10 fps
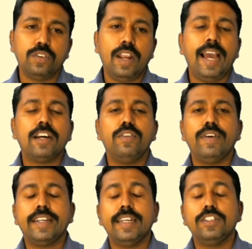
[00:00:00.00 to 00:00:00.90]
lack of
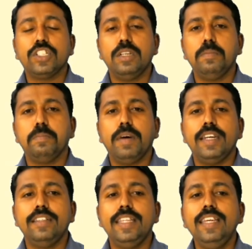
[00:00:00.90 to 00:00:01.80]
attention
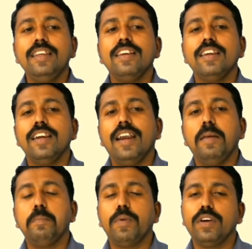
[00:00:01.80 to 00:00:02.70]
by the
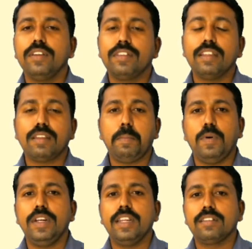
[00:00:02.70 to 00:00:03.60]
employees, the
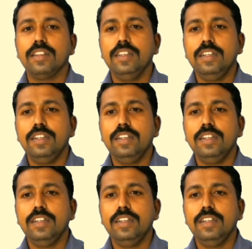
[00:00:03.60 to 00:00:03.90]
subordinates.